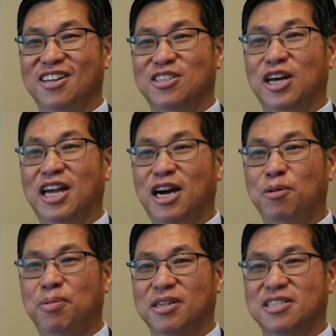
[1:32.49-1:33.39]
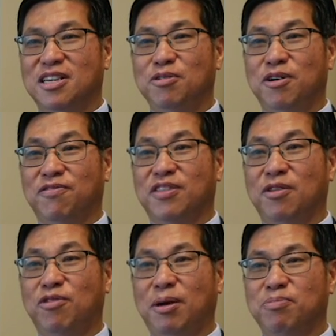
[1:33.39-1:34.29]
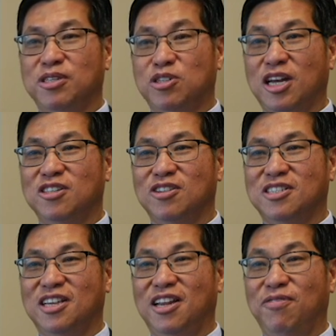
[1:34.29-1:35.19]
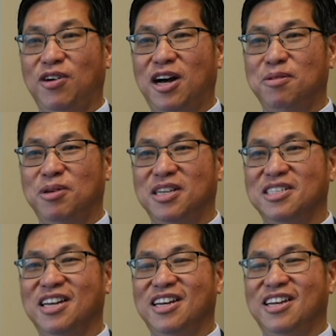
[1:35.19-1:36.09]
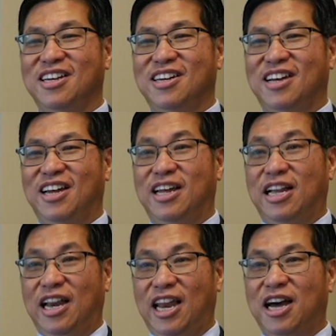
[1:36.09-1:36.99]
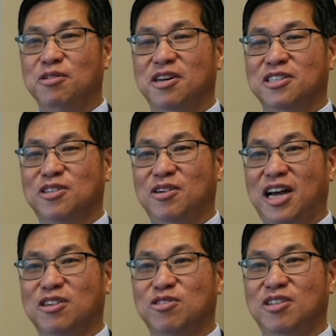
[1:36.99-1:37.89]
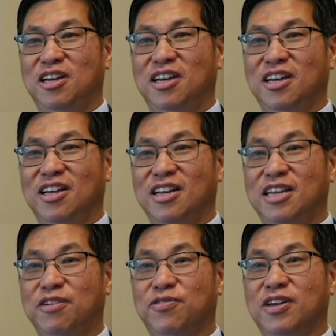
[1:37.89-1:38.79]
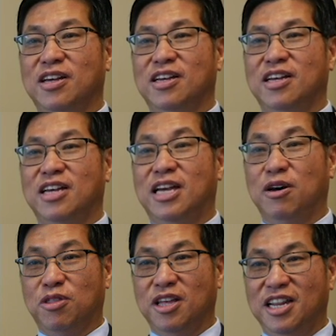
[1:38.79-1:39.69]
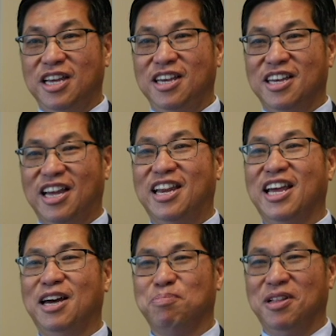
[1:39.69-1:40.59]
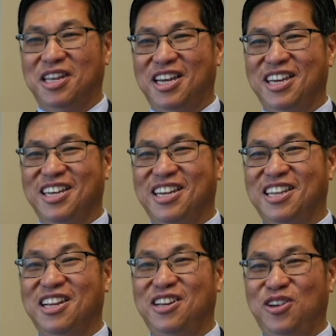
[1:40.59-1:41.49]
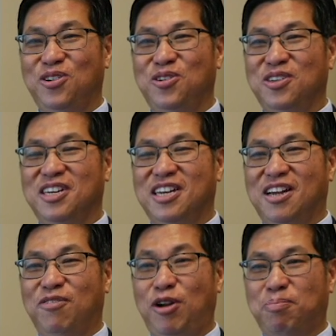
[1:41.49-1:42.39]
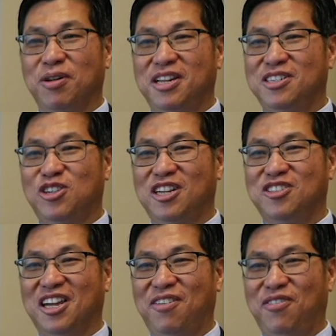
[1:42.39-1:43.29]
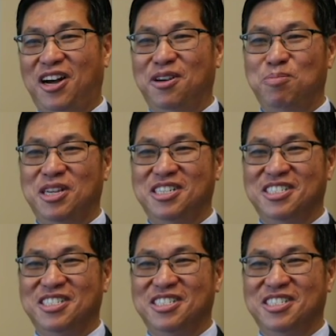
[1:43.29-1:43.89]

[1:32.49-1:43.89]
to help us deal with the rapid changes in environment and allow us to actually live healthily and happily in the new rapidly changing environment.